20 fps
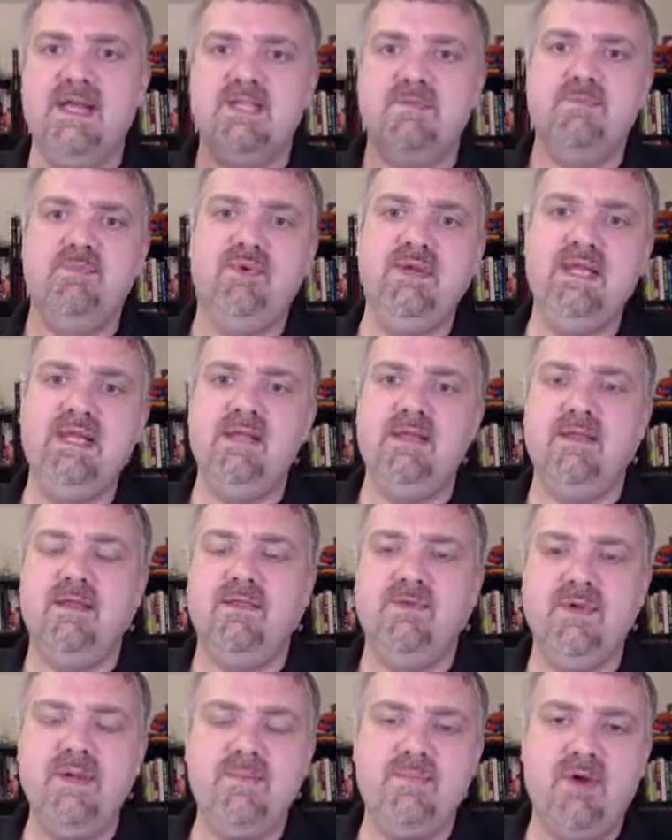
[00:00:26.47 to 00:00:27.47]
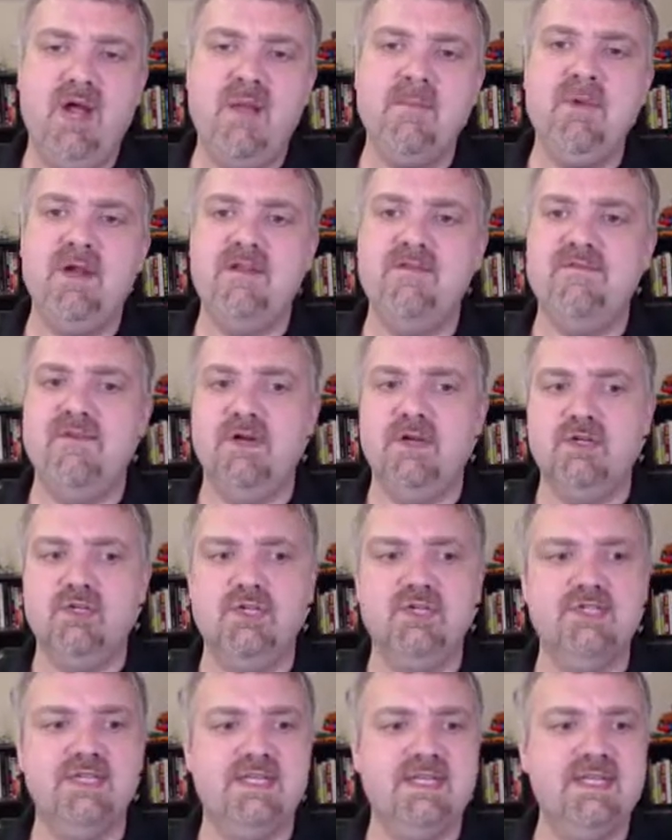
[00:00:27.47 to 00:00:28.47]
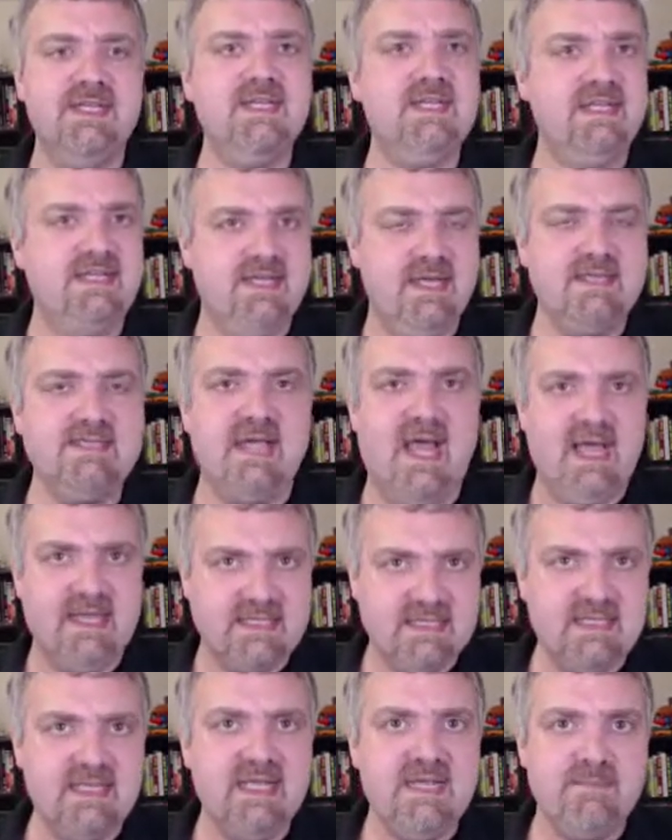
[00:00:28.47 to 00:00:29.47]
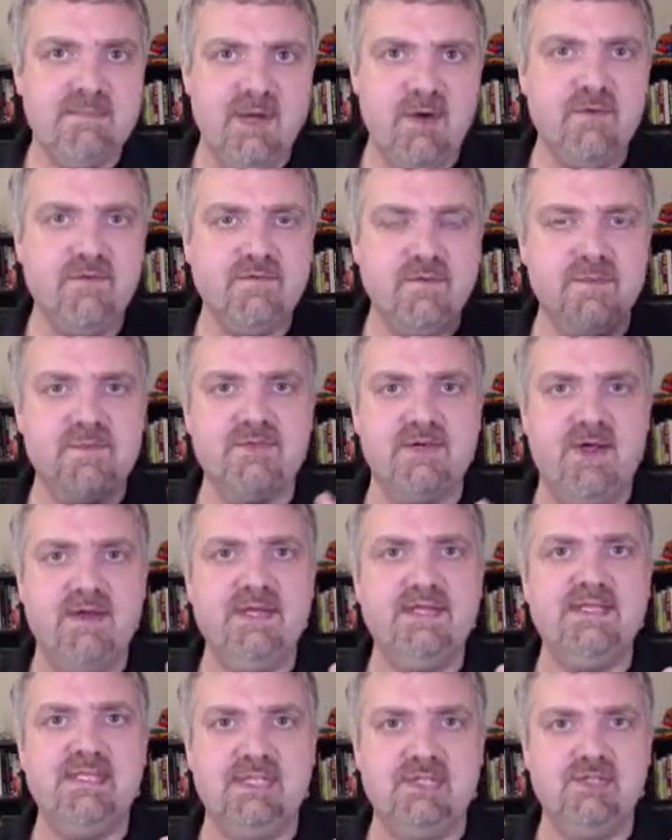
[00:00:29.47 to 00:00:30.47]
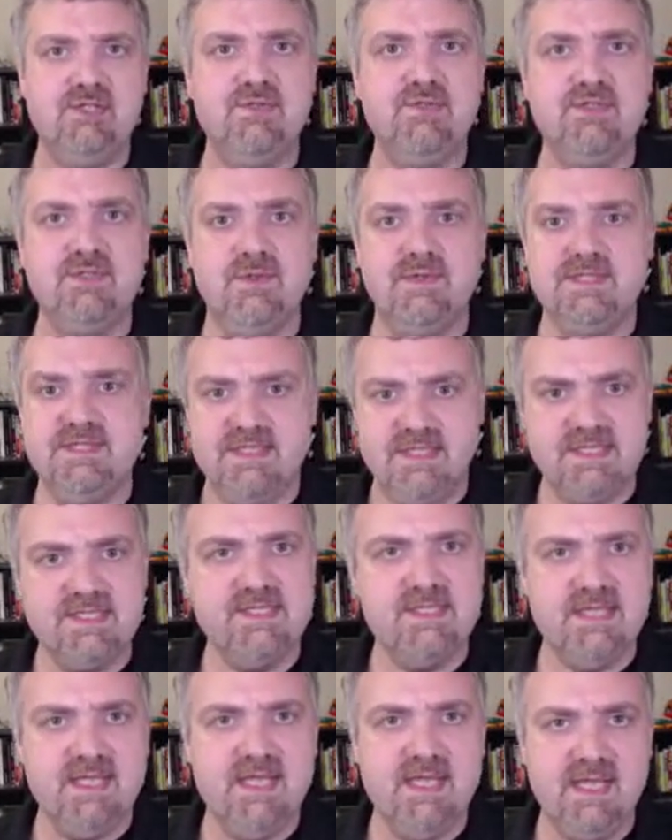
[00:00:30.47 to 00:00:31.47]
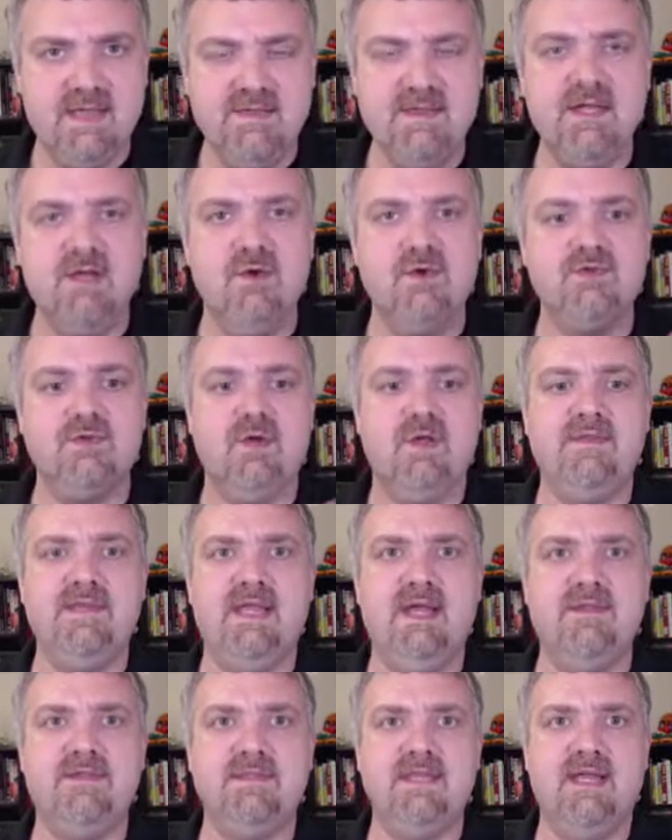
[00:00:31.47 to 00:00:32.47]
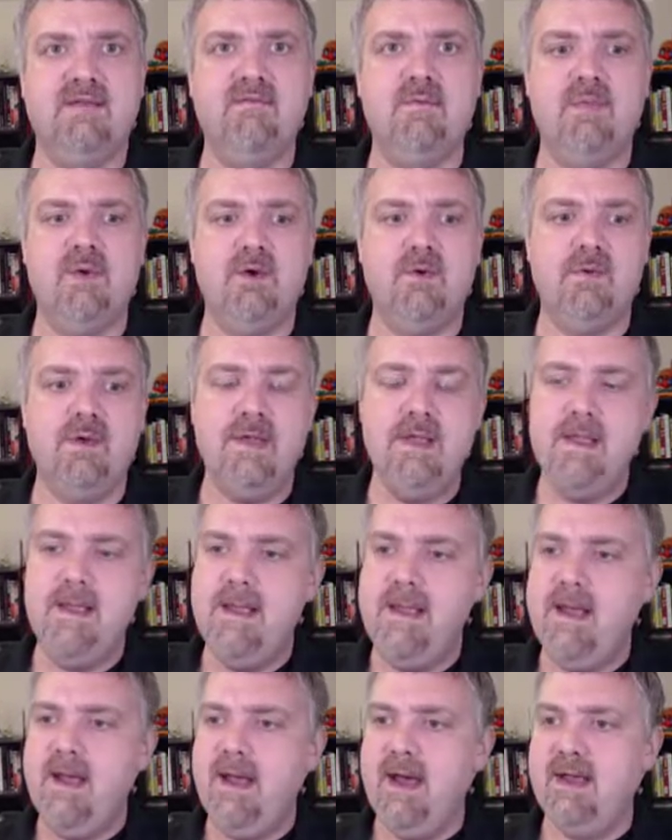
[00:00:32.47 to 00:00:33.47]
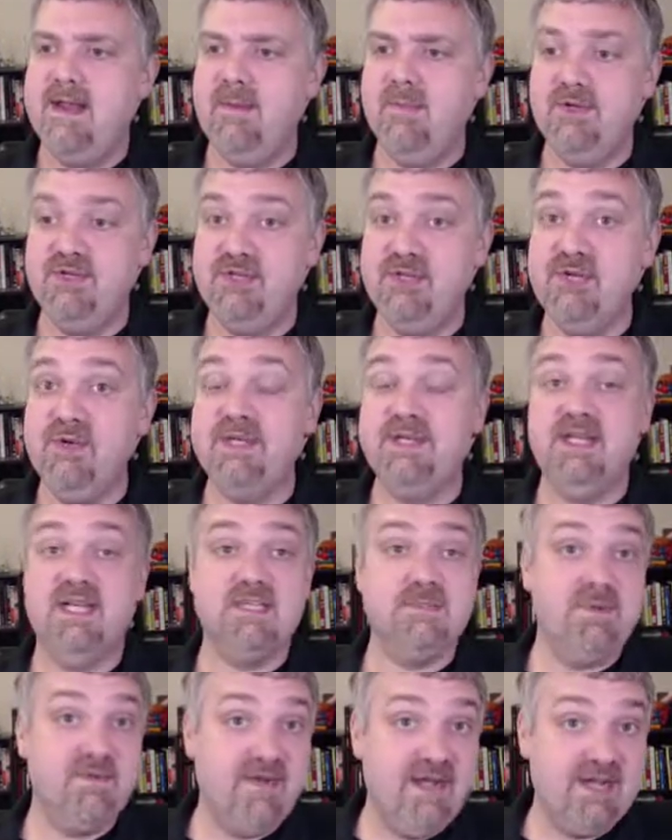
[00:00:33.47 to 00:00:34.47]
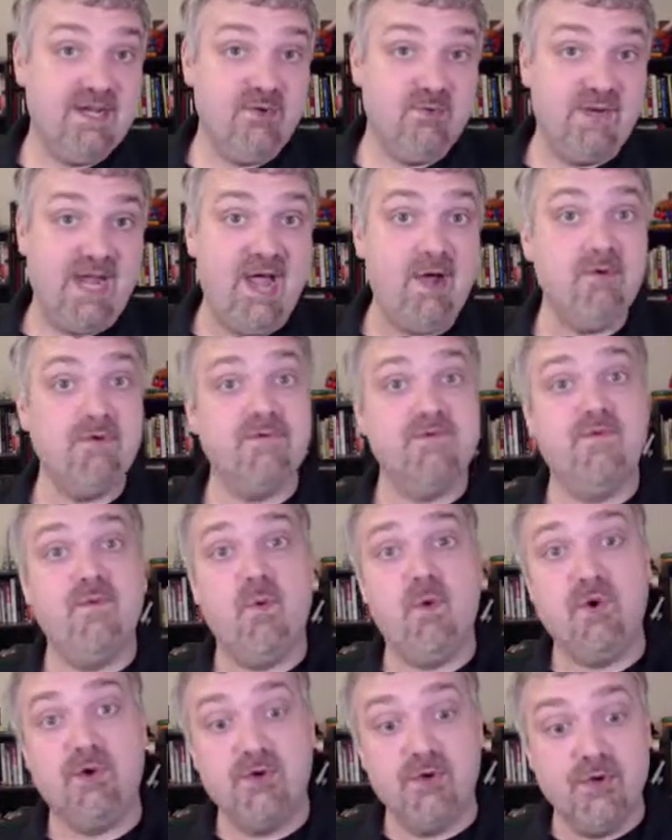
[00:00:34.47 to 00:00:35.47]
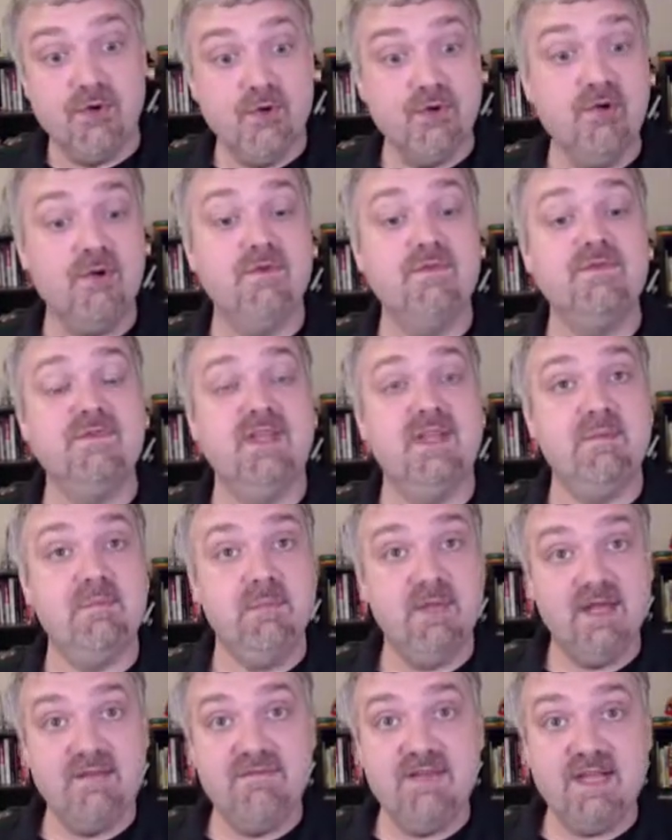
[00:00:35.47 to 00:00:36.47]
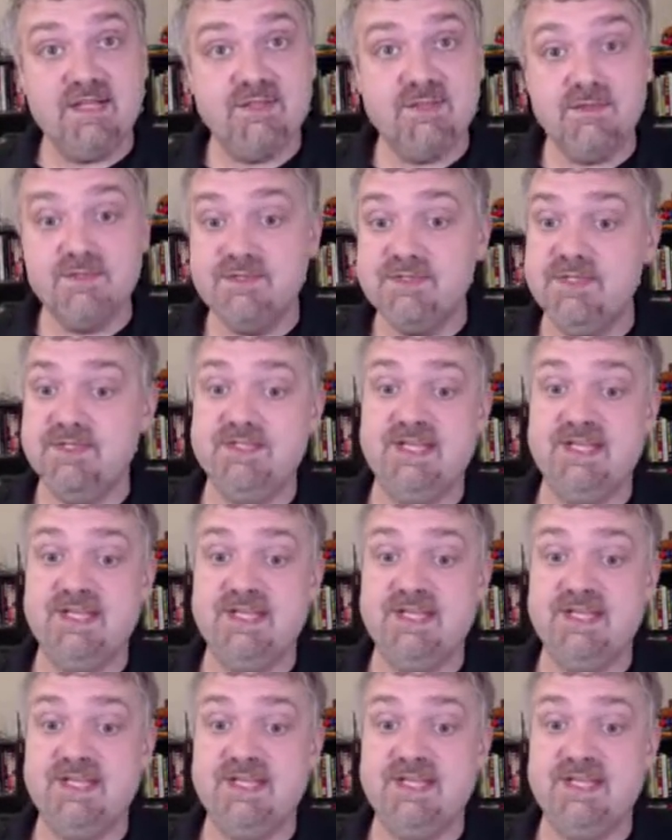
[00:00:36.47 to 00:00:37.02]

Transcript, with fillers: But it has pre, three primary functions. It, is, it does isolate bone from surrounding tissues, so it's the skin that goes around the outside of the bone. Uh, number two, it does provide a route for nerves and blood vessels vessels.